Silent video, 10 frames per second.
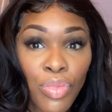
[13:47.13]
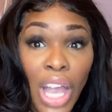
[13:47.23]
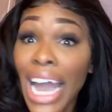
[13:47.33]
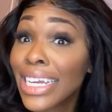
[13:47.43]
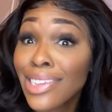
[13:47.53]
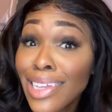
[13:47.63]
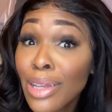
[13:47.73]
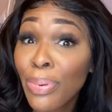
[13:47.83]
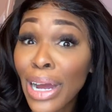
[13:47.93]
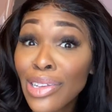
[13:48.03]
I didn't say
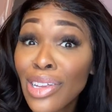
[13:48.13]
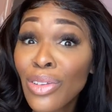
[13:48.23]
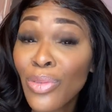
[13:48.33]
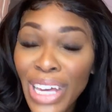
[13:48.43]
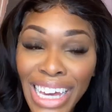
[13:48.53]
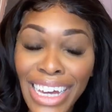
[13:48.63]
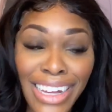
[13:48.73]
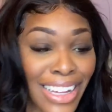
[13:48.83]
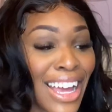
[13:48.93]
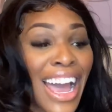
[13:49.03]
the price of the wig.
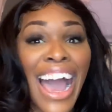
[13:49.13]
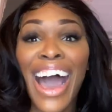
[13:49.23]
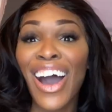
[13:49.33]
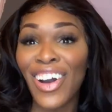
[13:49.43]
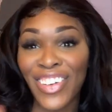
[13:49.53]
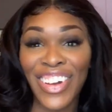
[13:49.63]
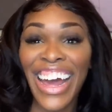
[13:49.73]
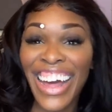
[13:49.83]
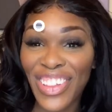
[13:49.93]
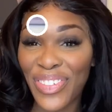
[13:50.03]
Hold on.
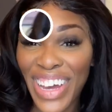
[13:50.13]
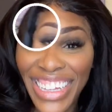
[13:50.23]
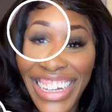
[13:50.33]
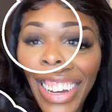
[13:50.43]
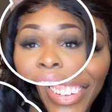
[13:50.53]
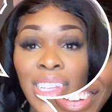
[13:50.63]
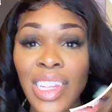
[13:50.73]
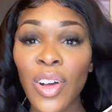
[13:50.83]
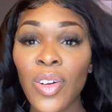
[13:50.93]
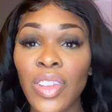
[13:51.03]
Okay,
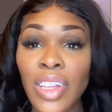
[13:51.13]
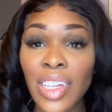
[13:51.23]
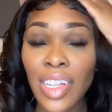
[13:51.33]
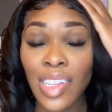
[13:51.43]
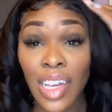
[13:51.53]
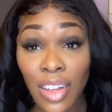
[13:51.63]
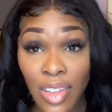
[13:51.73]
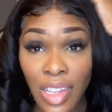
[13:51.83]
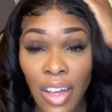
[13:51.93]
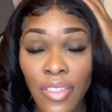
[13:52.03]
so the
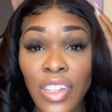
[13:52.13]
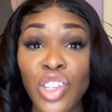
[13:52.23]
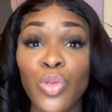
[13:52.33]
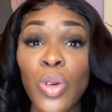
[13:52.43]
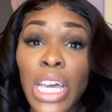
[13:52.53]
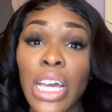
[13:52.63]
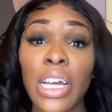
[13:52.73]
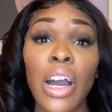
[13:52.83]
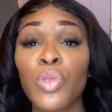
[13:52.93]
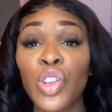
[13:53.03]
details of this wig
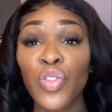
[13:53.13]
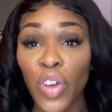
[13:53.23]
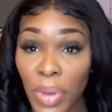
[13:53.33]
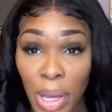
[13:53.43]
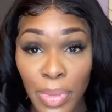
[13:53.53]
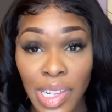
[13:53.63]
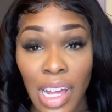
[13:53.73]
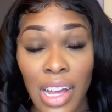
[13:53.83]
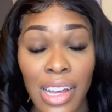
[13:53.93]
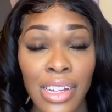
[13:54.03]
was from
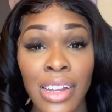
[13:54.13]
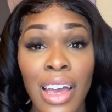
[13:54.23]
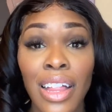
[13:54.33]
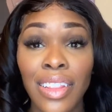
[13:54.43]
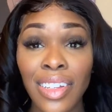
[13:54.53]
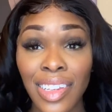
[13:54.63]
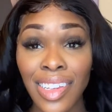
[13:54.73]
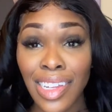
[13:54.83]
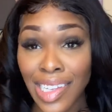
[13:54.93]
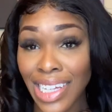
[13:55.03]
Amazon. This is
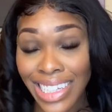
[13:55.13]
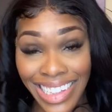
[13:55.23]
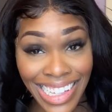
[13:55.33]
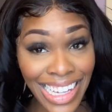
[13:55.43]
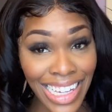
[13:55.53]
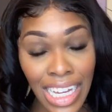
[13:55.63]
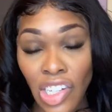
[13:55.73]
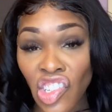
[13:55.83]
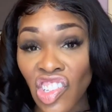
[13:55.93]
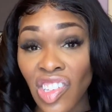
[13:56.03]
a
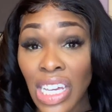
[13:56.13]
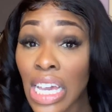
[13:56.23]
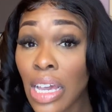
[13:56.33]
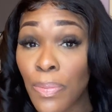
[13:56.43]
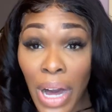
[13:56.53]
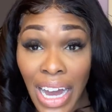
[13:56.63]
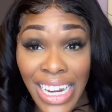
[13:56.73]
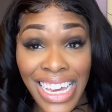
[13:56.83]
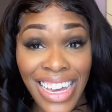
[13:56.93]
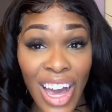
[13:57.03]
16-inch
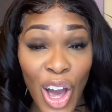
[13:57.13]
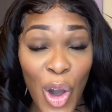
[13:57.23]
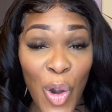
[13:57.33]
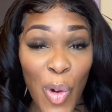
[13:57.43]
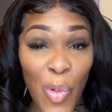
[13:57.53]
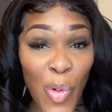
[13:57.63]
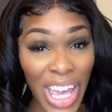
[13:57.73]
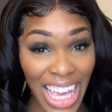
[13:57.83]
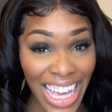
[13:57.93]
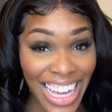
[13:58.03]
T-body
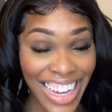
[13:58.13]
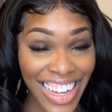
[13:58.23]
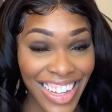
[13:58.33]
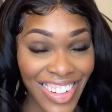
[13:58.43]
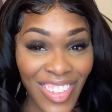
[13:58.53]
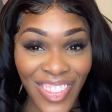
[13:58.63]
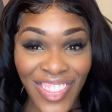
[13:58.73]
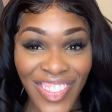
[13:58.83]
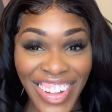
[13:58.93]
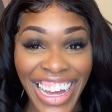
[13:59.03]
wig. No,
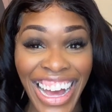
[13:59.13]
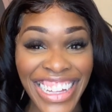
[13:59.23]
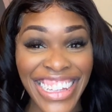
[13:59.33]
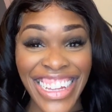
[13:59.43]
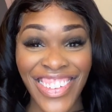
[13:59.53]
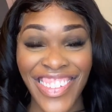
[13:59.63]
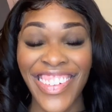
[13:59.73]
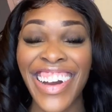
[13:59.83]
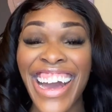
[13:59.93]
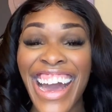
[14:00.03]
I said that
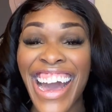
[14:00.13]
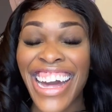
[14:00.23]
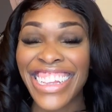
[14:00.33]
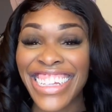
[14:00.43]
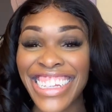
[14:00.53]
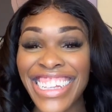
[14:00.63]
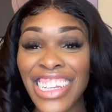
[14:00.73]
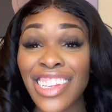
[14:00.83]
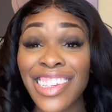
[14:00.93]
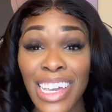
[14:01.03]
wrong. This is
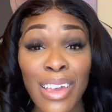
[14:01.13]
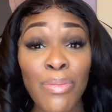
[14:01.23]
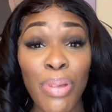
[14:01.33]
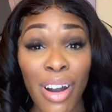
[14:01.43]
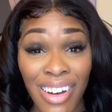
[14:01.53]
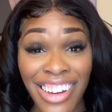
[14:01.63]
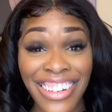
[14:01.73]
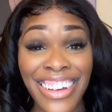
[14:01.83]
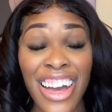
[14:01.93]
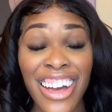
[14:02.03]
a T-part